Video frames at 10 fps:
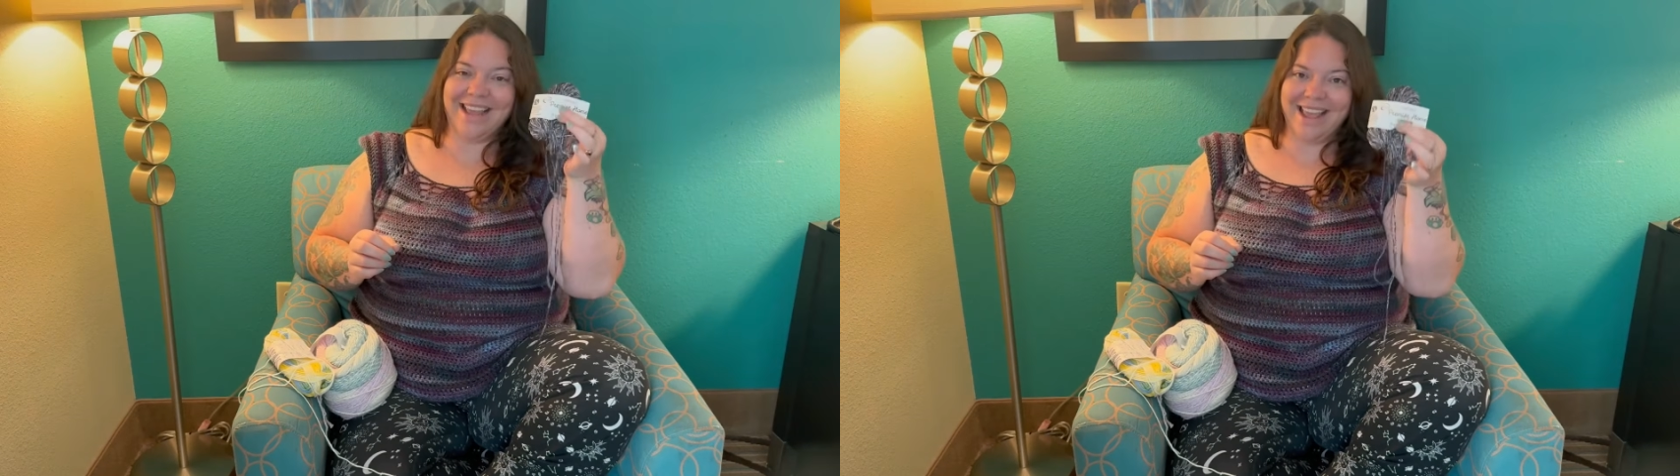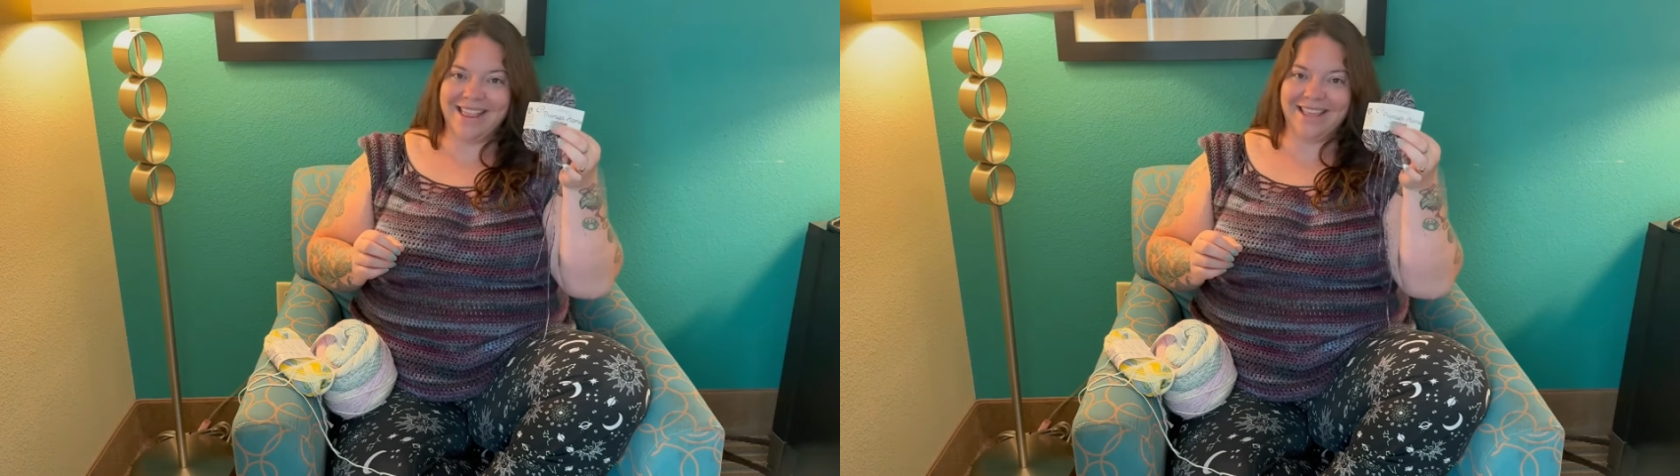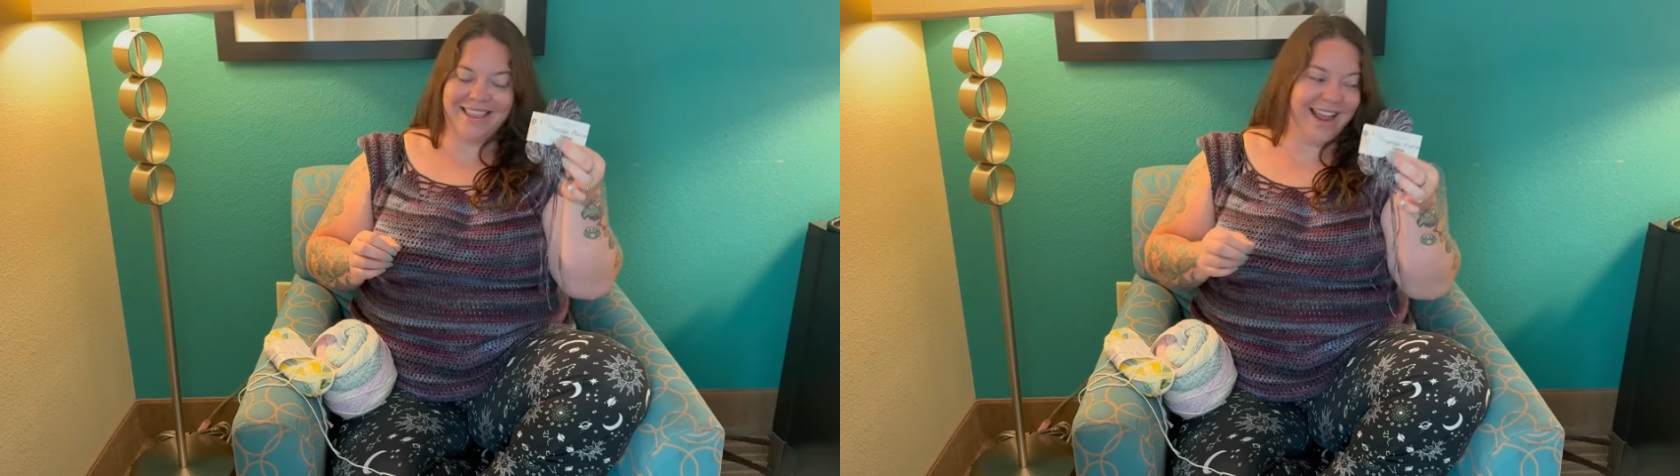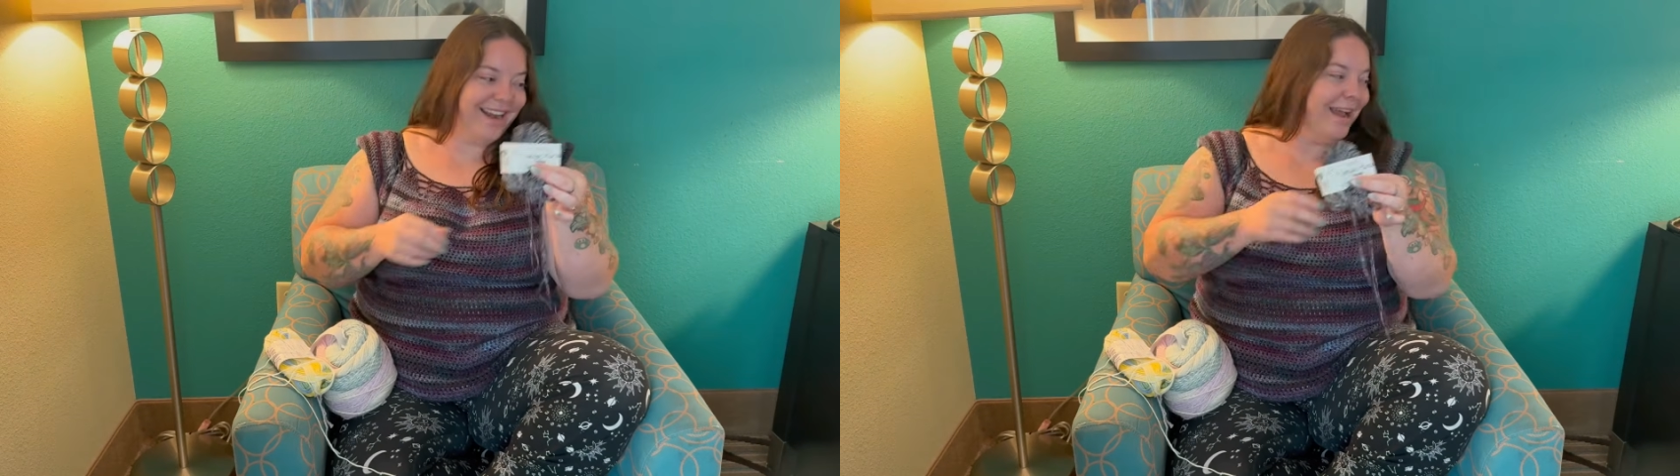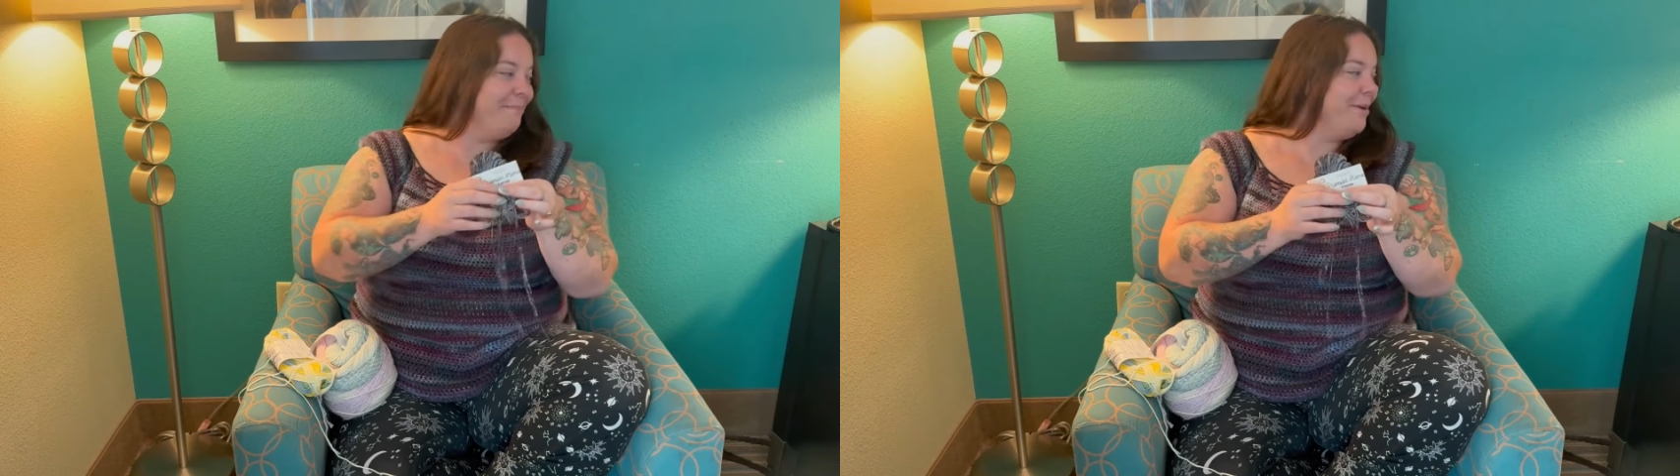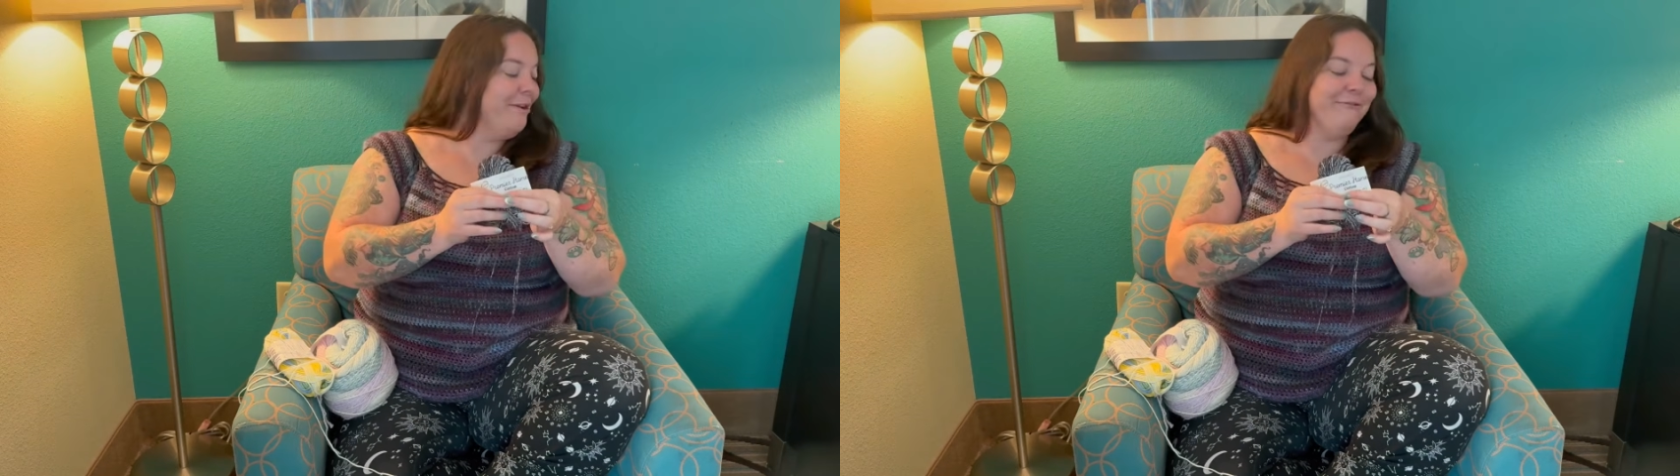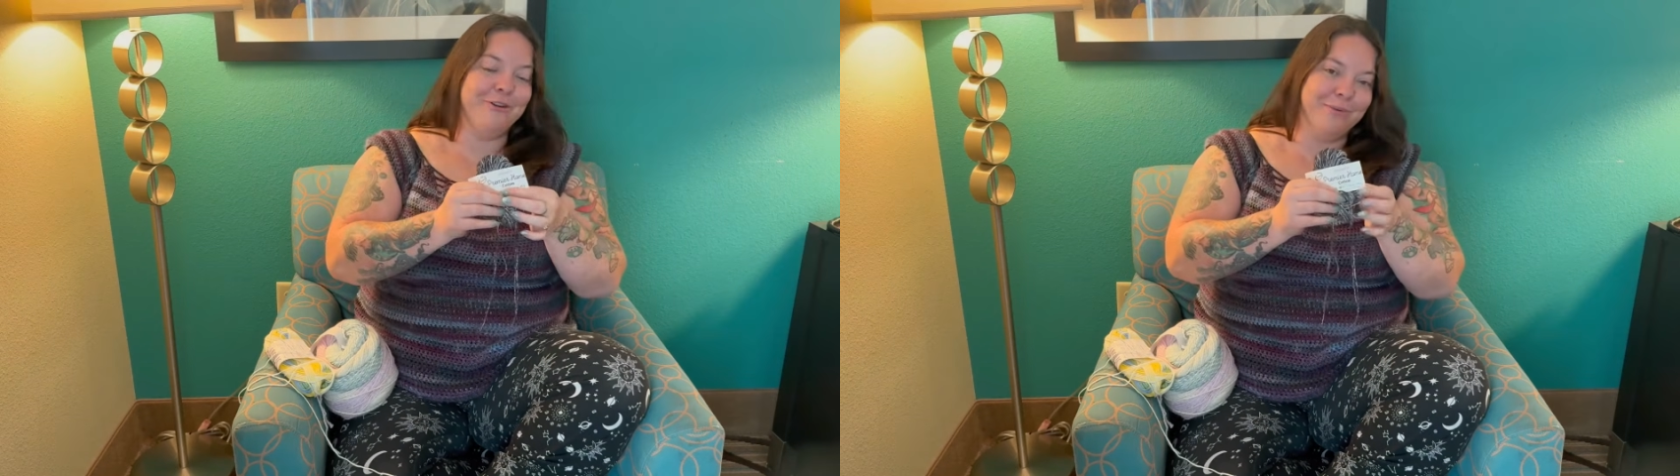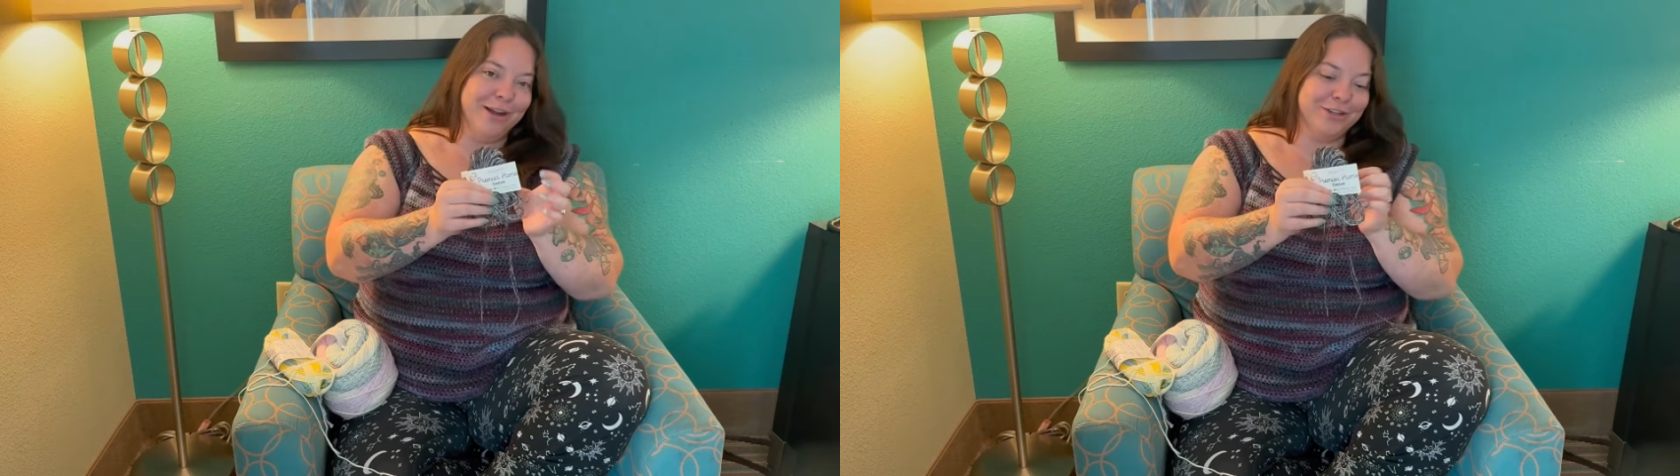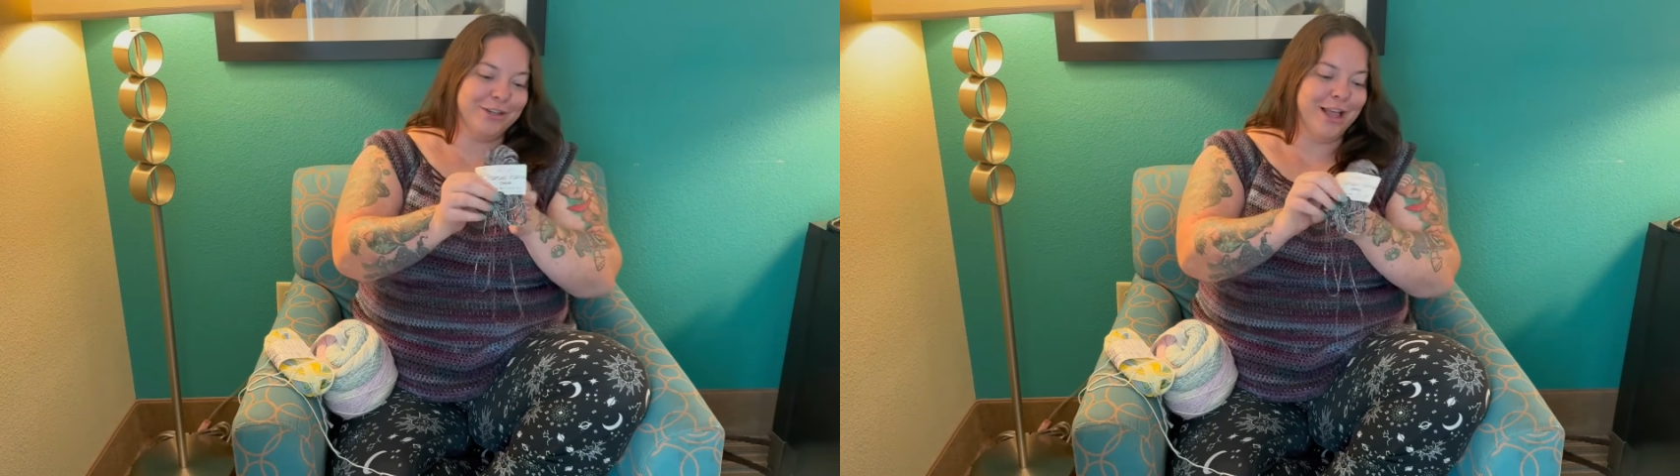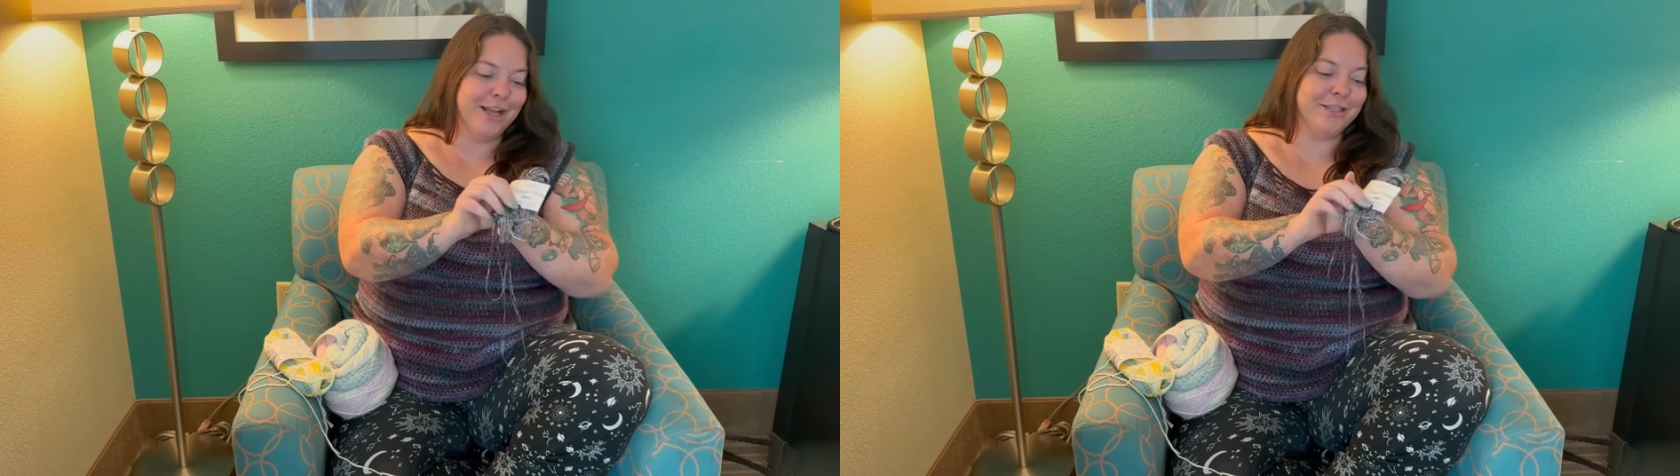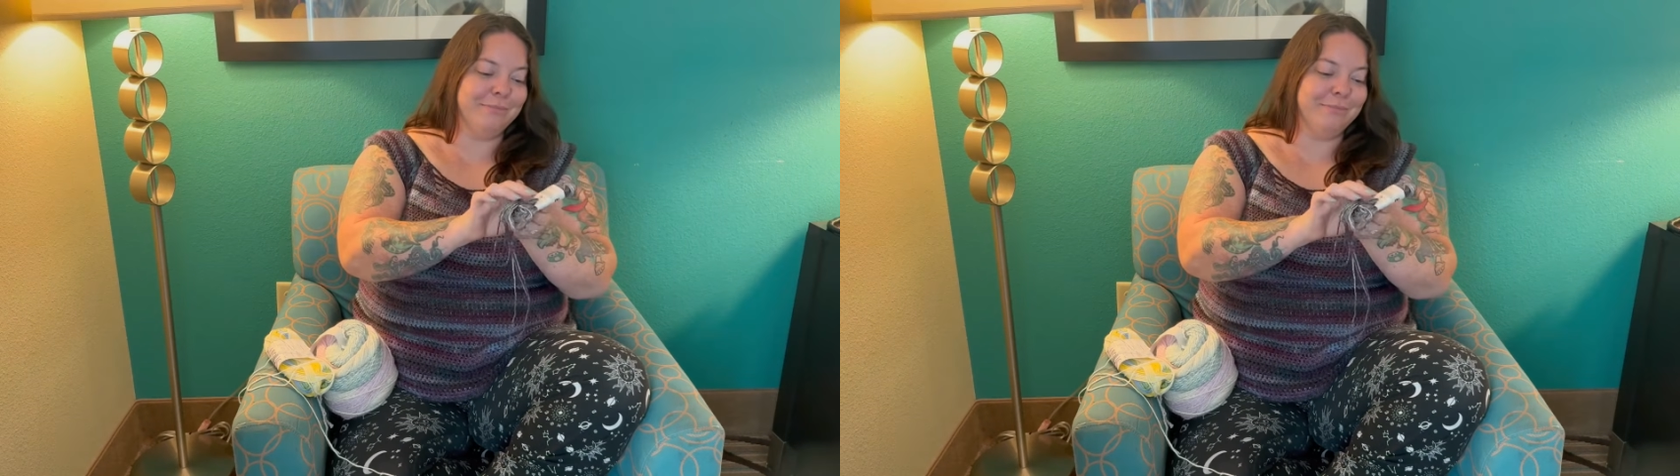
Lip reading: in the lineup for washcloths,